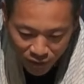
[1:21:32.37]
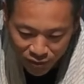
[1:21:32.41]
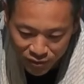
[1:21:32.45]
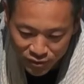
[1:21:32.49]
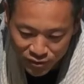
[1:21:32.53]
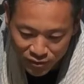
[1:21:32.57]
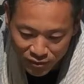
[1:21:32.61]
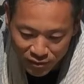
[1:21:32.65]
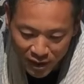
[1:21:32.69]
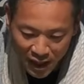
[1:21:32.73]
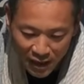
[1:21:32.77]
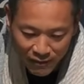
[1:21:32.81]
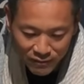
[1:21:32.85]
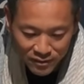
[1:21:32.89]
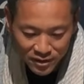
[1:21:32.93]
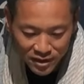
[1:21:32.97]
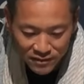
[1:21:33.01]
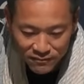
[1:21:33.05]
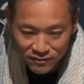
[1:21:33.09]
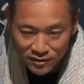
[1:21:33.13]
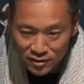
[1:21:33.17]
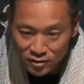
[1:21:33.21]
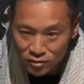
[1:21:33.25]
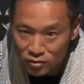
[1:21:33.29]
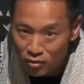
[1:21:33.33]
so I would give
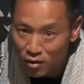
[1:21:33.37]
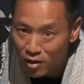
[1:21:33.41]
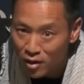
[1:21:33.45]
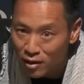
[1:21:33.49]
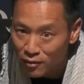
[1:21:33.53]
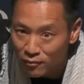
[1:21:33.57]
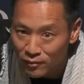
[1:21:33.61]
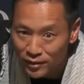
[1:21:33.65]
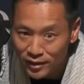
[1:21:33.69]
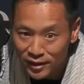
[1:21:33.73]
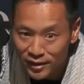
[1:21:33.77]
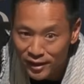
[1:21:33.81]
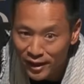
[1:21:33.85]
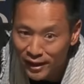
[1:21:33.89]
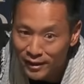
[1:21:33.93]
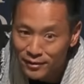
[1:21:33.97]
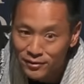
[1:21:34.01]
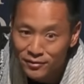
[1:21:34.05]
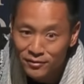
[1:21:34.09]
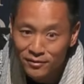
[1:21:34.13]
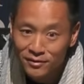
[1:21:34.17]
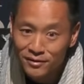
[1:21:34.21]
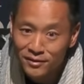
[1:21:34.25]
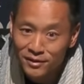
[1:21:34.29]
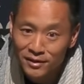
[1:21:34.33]
these long winded
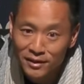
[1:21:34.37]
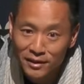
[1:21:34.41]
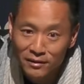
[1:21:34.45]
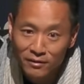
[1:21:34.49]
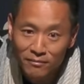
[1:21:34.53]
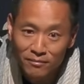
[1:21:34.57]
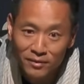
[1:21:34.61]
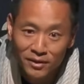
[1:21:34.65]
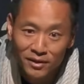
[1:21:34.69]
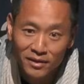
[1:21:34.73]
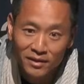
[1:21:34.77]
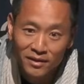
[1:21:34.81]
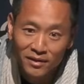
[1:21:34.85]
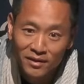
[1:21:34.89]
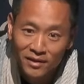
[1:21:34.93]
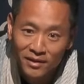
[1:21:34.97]
answers, and they'd be